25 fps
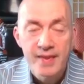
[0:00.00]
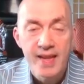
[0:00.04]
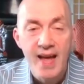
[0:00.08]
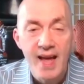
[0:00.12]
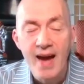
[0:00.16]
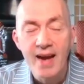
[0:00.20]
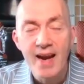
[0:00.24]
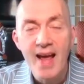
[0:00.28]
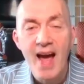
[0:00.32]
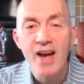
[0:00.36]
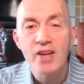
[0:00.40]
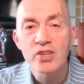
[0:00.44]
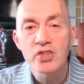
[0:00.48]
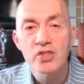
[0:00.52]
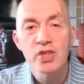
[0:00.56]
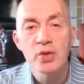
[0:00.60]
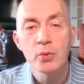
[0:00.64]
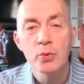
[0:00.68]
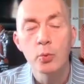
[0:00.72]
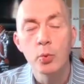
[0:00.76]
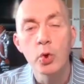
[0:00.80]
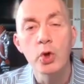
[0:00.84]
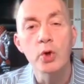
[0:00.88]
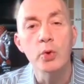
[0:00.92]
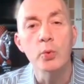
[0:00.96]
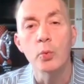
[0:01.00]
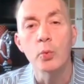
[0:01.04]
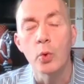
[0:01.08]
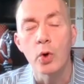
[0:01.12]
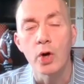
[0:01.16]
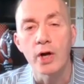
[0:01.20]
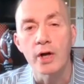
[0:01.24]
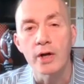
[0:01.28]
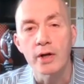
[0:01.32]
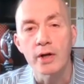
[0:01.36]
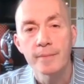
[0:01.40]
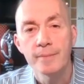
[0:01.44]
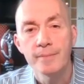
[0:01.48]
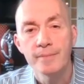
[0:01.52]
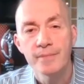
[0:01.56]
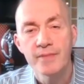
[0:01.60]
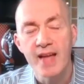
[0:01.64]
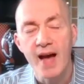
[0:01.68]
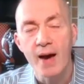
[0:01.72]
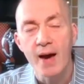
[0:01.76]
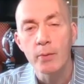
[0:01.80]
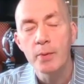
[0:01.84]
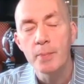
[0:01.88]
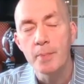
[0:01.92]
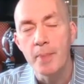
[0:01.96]
That actually wouldn't work.
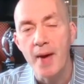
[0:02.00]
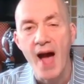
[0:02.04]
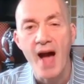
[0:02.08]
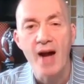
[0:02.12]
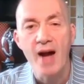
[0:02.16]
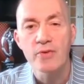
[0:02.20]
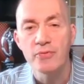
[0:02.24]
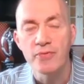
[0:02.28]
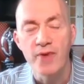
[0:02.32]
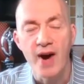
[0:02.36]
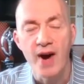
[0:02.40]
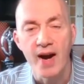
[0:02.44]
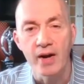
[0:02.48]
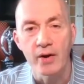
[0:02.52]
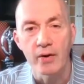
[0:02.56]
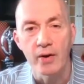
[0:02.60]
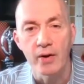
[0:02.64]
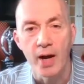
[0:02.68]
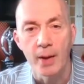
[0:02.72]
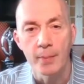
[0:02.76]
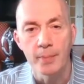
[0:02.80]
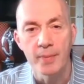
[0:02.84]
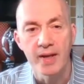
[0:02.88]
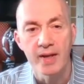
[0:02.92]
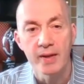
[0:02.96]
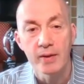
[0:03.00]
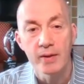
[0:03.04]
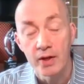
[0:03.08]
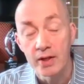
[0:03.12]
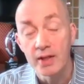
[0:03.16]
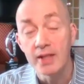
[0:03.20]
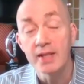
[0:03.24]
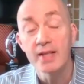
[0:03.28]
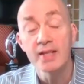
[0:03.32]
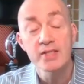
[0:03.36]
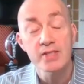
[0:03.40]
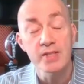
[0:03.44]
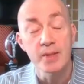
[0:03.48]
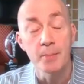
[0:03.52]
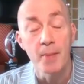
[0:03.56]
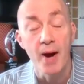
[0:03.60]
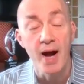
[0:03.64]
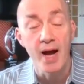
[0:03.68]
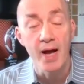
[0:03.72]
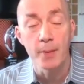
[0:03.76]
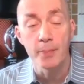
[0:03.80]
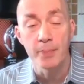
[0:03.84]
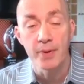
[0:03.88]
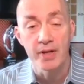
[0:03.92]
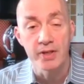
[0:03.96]
That would backfire on me, at least in
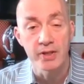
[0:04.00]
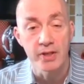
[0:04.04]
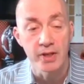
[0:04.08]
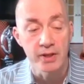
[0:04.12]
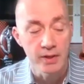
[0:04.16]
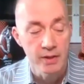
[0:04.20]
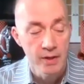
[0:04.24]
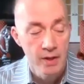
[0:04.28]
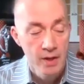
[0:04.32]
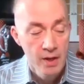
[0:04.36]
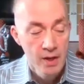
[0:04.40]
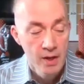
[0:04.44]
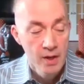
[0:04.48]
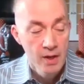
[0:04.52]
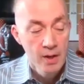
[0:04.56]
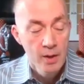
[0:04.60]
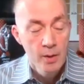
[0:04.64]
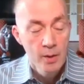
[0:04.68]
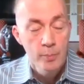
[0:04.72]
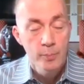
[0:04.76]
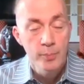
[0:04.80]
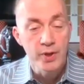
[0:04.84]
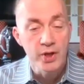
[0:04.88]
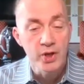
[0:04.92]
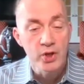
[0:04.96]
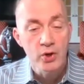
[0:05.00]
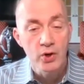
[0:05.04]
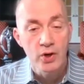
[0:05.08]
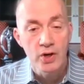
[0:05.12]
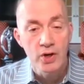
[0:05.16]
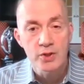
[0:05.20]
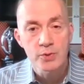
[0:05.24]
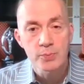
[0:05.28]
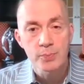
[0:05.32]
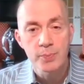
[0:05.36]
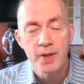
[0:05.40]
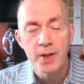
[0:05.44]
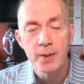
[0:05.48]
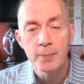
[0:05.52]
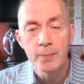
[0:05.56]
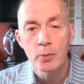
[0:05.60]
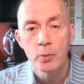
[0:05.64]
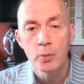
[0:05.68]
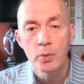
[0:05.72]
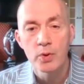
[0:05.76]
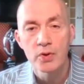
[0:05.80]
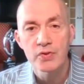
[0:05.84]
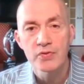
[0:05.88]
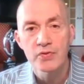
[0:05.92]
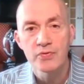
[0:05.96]
my opinion, because
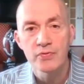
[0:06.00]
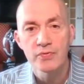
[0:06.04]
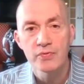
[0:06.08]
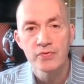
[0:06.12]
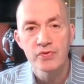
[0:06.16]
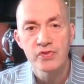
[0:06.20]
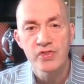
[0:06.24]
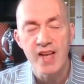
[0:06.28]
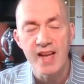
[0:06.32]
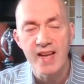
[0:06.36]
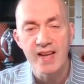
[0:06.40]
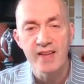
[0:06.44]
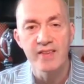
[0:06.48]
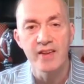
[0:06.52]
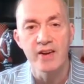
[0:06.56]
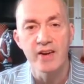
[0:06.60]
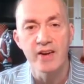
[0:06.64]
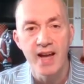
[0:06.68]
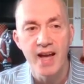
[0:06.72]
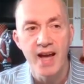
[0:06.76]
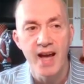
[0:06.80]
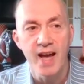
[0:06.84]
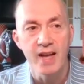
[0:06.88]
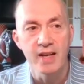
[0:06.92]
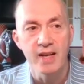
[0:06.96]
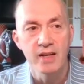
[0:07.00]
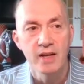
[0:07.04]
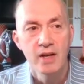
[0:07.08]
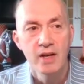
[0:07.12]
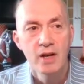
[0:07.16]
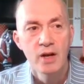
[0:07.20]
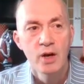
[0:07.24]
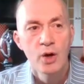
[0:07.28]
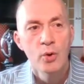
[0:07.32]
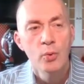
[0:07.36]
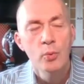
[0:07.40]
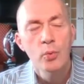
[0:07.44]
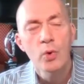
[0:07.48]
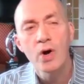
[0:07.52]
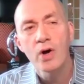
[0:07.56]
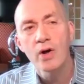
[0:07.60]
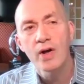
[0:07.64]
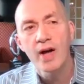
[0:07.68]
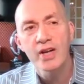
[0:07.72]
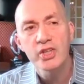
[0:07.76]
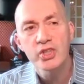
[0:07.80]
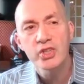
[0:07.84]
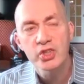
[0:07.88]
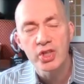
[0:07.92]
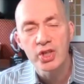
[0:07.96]
people will say in their head,
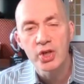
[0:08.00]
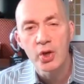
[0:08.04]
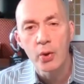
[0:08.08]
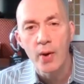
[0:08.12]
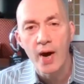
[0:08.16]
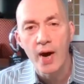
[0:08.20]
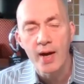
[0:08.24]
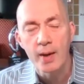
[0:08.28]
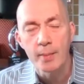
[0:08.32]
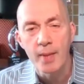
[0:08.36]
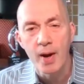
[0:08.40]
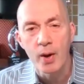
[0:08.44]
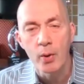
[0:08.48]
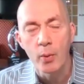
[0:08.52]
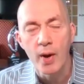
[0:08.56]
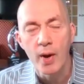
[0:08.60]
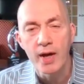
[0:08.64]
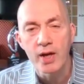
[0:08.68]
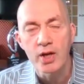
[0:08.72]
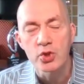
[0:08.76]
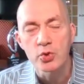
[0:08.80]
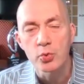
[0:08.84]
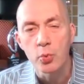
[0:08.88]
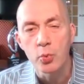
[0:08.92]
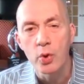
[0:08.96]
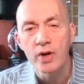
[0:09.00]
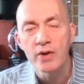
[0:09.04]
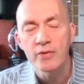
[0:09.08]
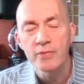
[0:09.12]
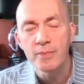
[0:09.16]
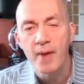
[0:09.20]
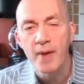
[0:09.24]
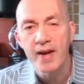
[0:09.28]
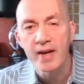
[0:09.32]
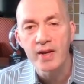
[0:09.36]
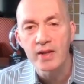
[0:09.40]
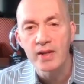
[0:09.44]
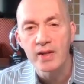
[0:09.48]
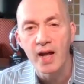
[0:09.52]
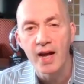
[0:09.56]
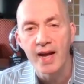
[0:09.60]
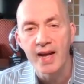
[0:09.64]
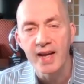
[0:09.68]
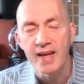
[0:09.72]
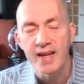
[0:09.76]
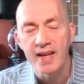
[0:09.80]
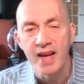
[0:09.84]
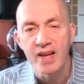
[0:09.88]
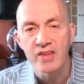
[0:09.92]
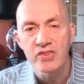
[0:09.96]
well, I shouldn't go out of my way because what if my
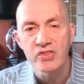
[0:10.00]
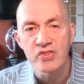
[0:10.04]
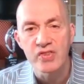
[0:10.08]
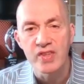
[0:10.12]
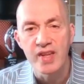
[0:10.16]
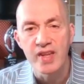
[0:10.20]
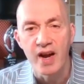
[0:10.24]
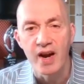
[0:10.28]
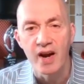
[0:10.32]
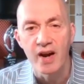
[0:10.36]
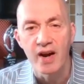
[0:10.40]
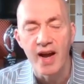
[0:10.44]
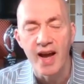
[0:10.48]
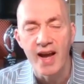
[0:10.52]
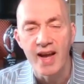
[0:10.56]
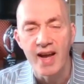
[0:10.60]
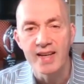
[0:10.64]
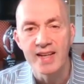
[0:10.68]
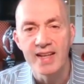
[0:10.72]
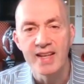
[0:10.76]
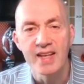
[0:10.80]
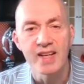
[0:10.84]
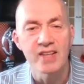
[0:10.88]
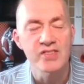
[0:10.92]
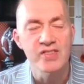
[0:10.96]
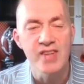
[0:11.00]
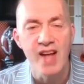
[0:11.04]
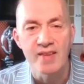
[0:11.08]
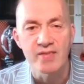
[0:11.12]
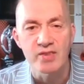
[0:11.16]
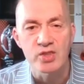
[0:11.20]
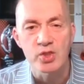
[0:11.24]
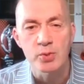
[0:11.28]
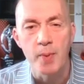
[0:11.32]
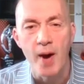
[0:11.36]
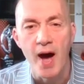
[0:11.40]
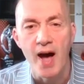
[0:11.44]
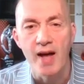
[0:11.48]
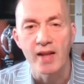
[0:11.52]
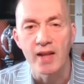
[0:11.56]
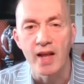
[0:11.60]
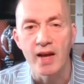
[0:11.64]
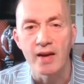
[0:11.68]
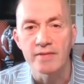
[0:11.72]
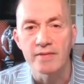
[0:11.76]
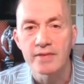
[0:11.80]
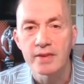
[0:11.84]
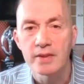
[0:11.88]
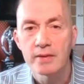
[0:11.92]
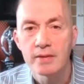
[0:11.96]
client gets there and he doesn't have a spot
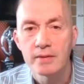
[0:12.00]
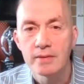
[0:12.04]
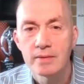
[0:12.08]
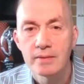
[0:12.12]
left?